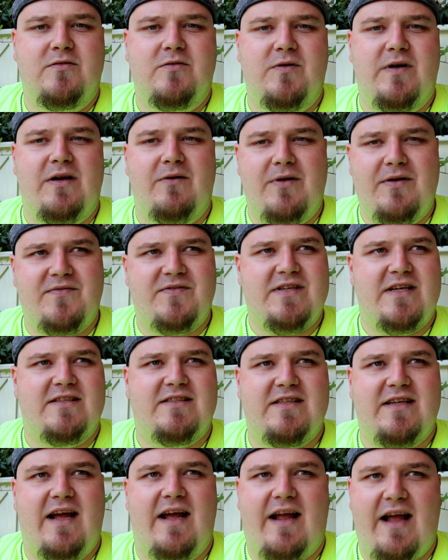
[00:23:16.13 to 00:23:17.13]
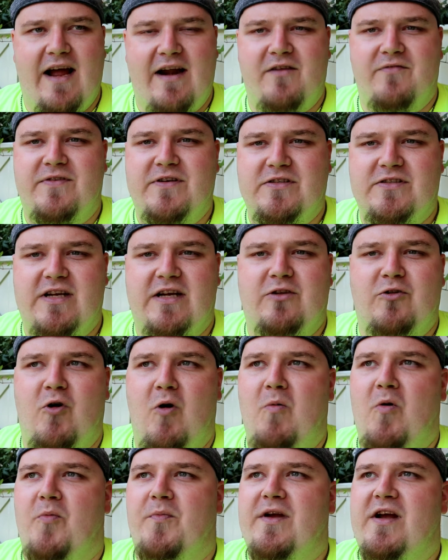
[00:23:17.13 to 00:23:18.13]
We've said today kind of feels like
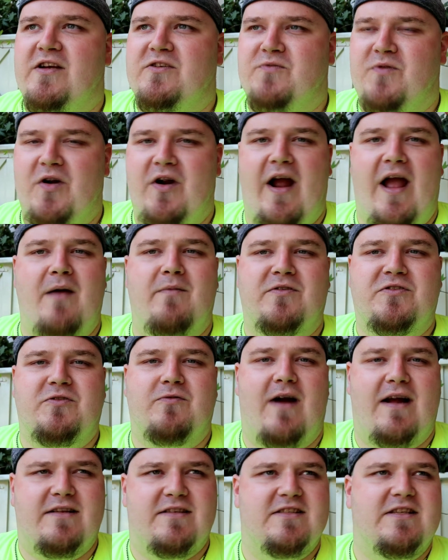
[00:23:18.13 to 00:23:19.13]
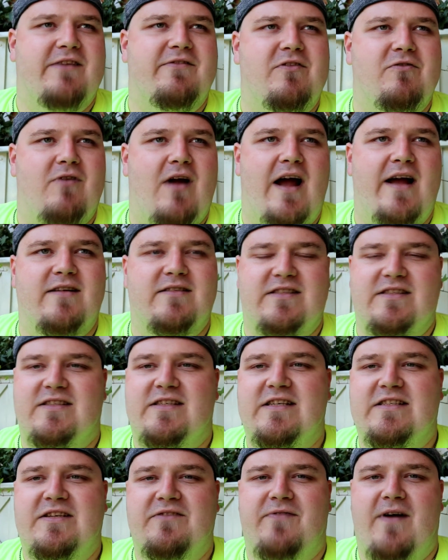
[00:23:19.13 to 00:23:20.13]
normal because we were able to ride 7 rides in
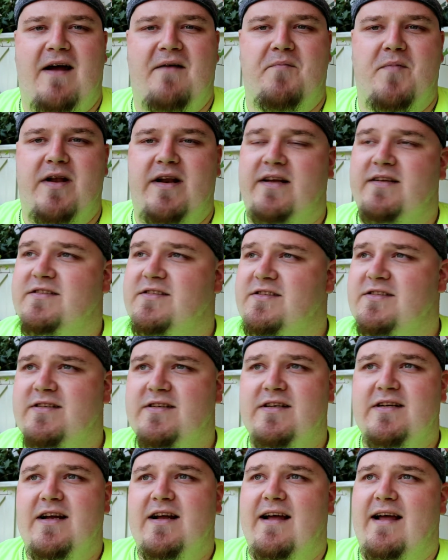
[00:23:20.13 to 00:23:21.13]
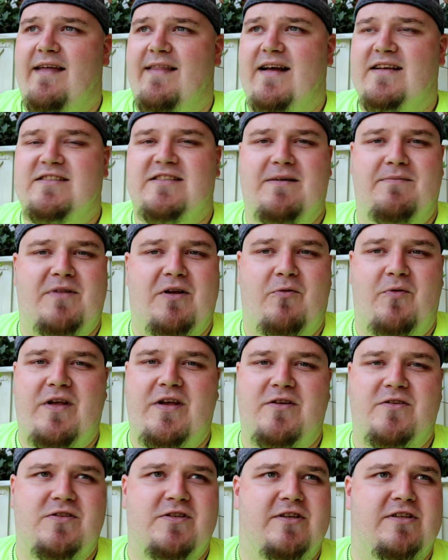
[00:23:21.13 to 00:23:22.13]
65 minutes, and that's something we
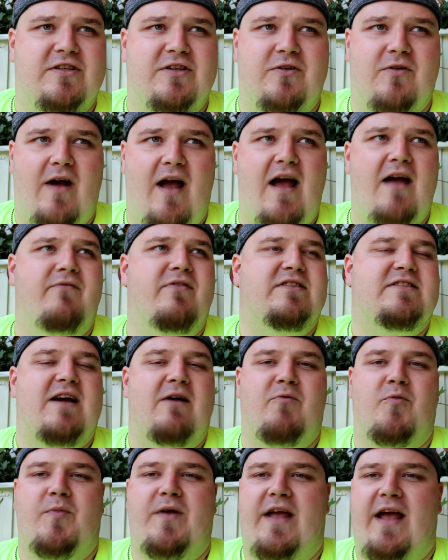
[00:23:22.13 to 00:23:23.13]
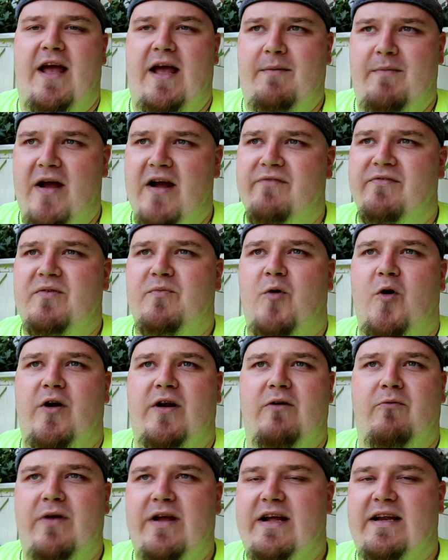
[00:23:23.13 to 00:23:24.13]
used to do every time when we came. Every
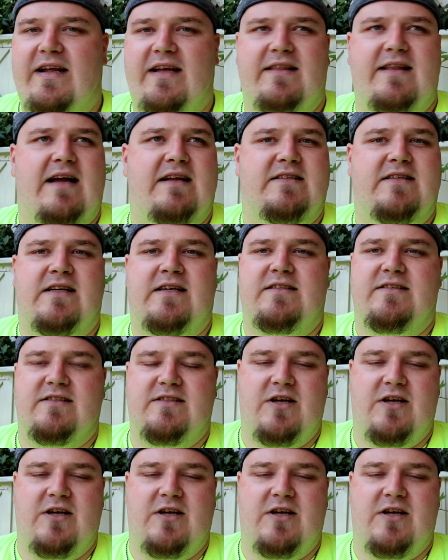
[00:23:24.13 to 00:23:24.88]
morning we could get that done.